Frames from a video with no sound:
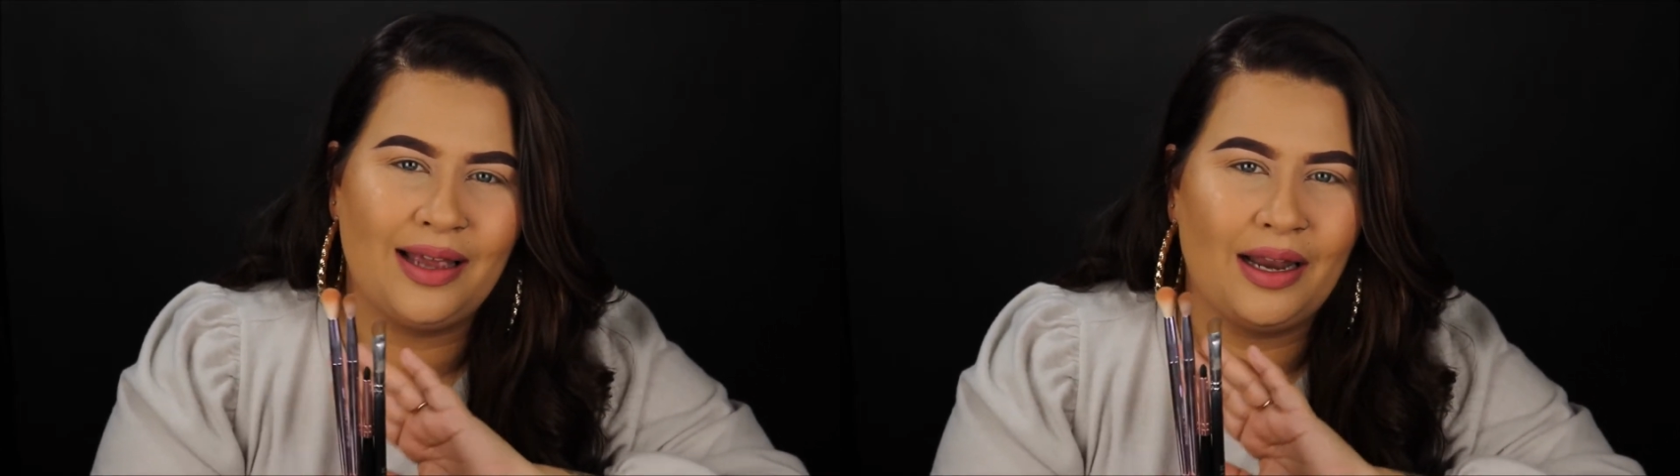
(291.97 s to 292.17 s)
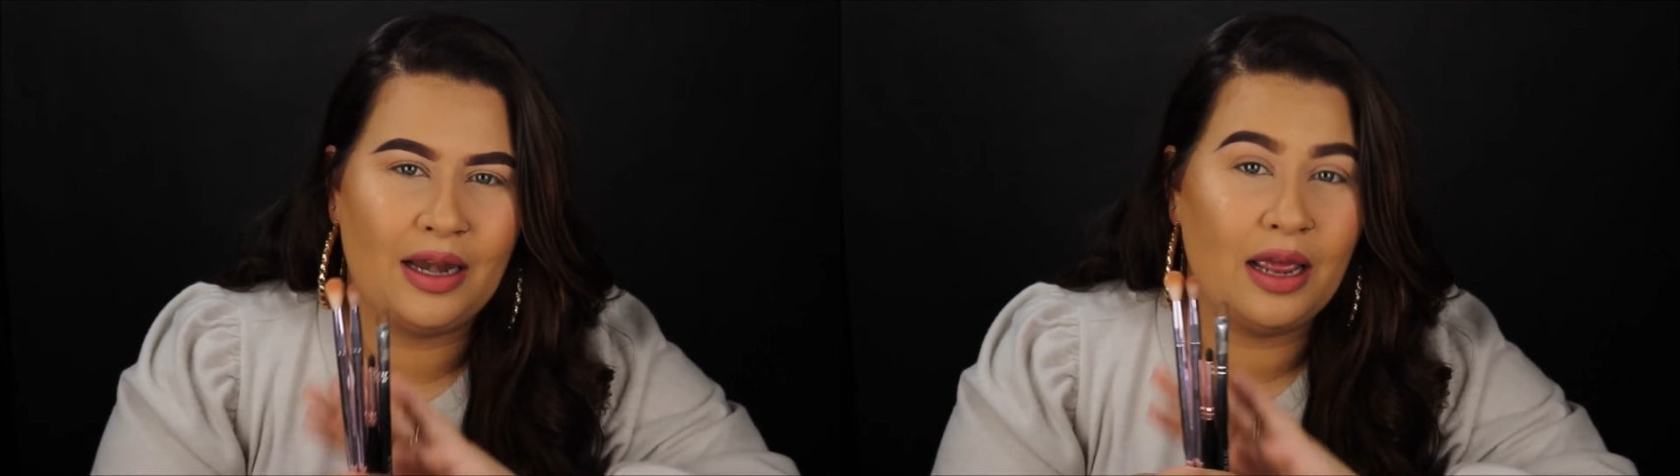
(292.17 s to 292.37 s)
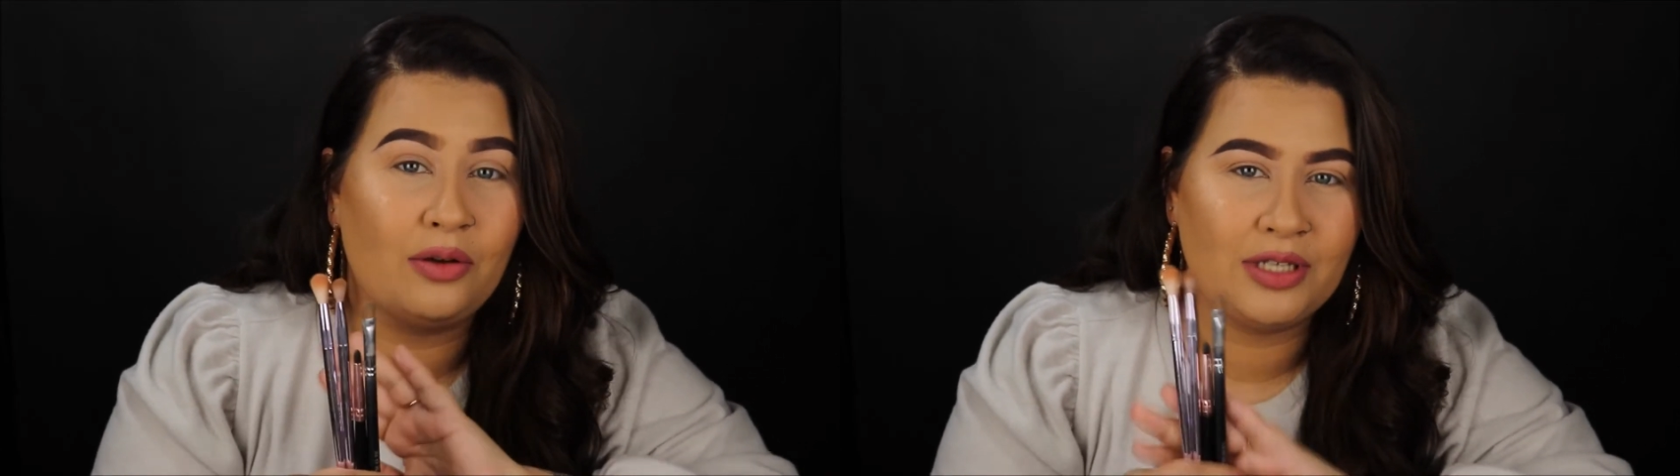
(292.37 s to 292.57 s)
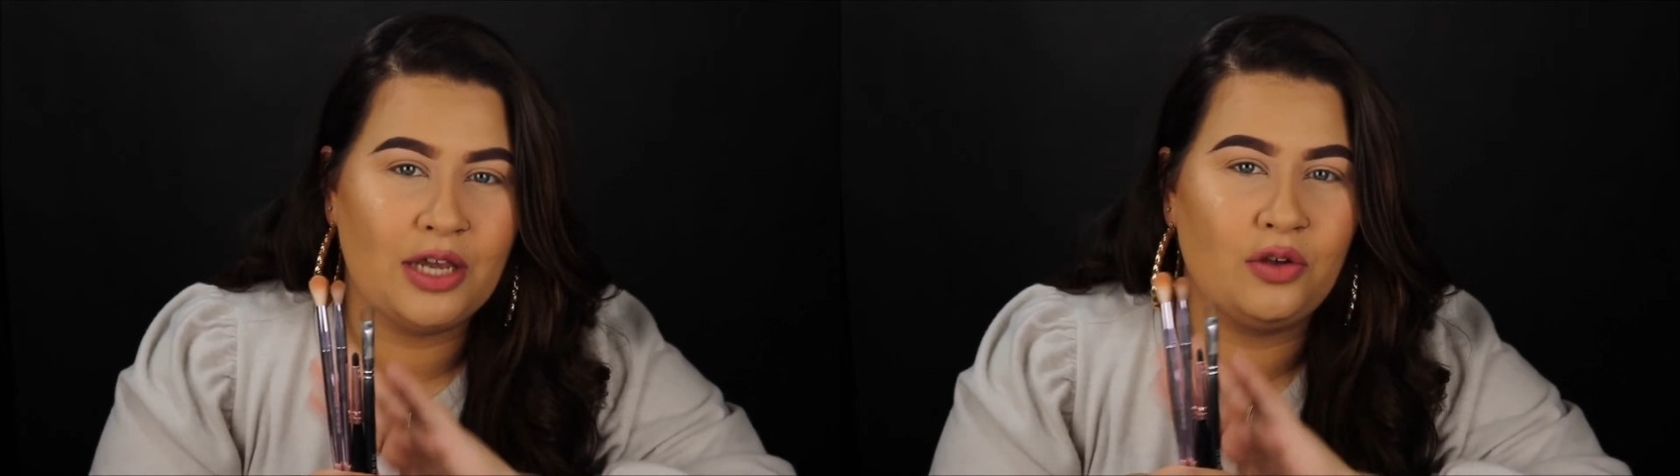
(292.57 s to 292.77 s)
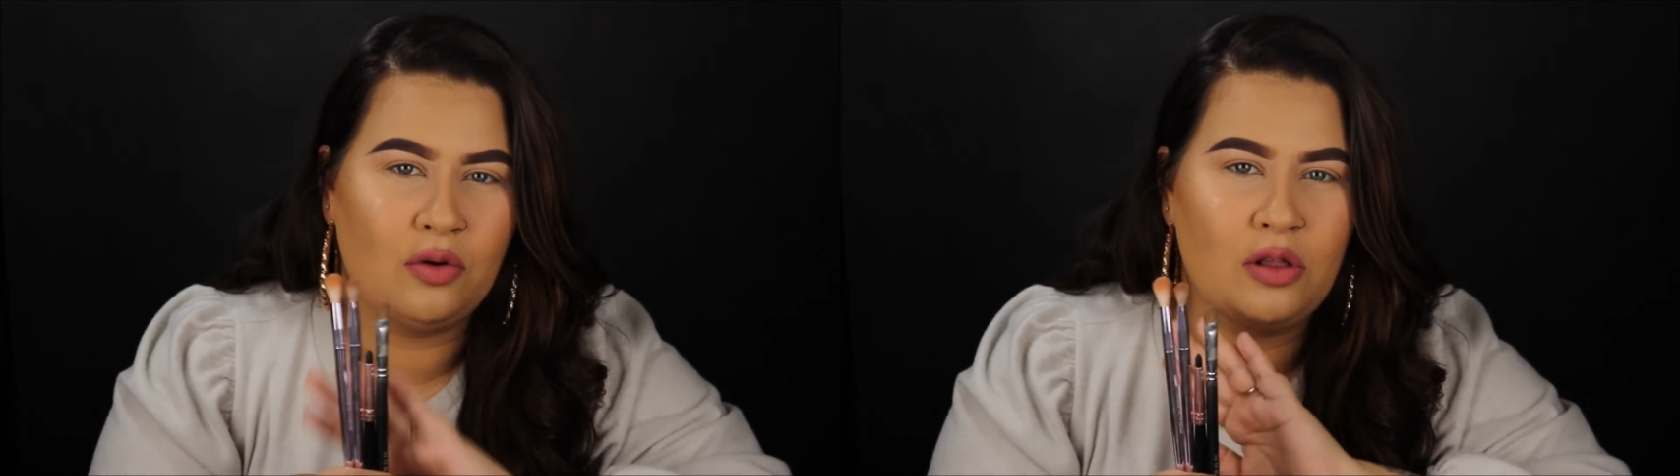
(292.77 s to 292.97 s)
and it'll
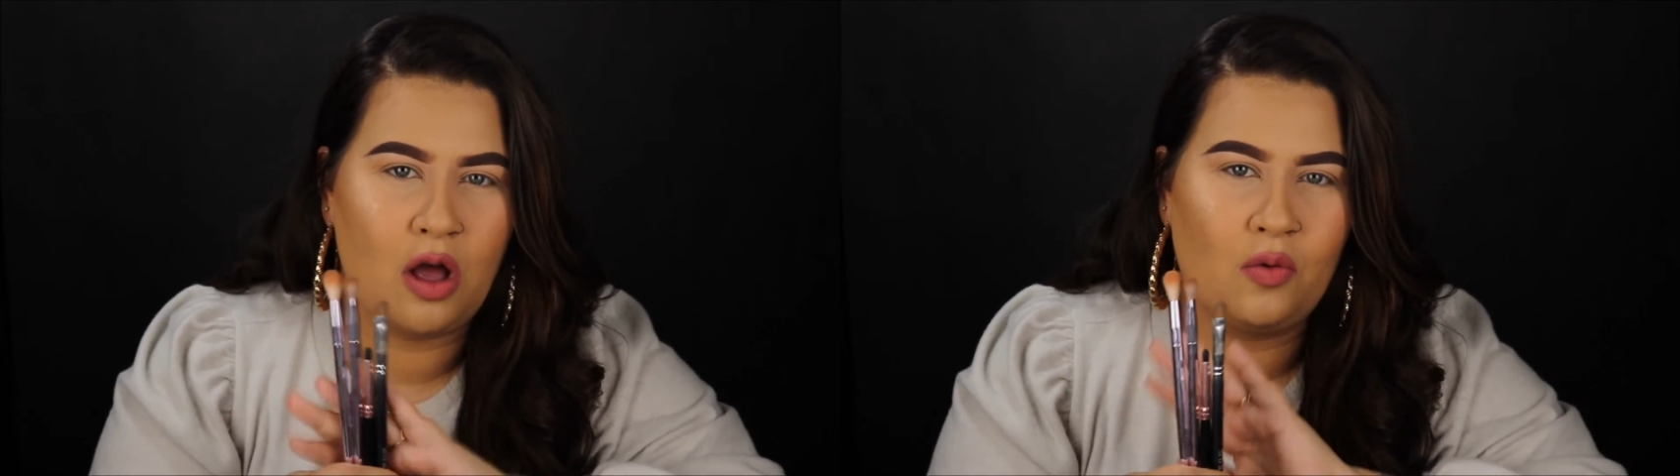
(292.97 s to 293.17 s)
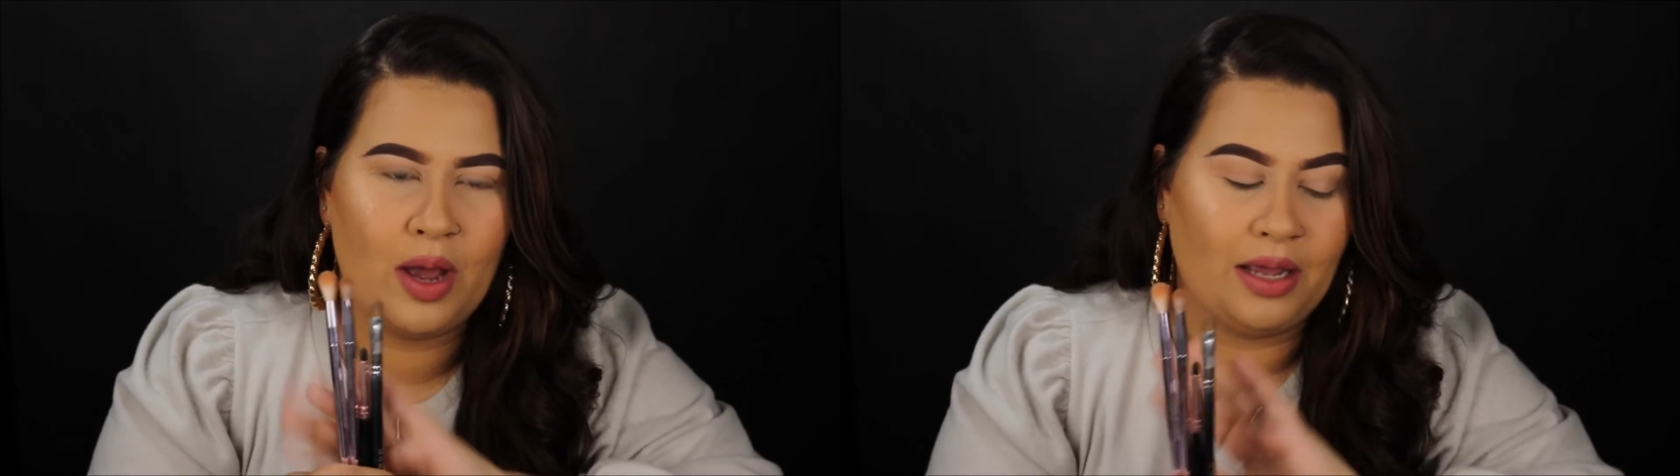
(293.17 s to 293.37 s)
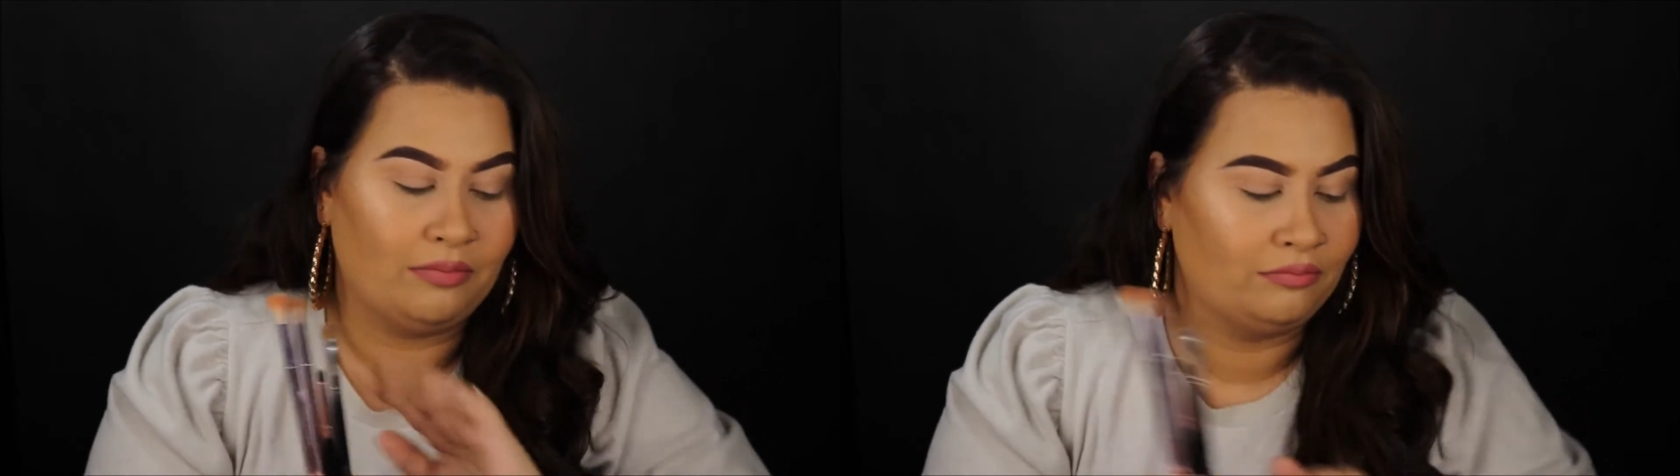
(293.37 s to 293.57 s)
take you a long way.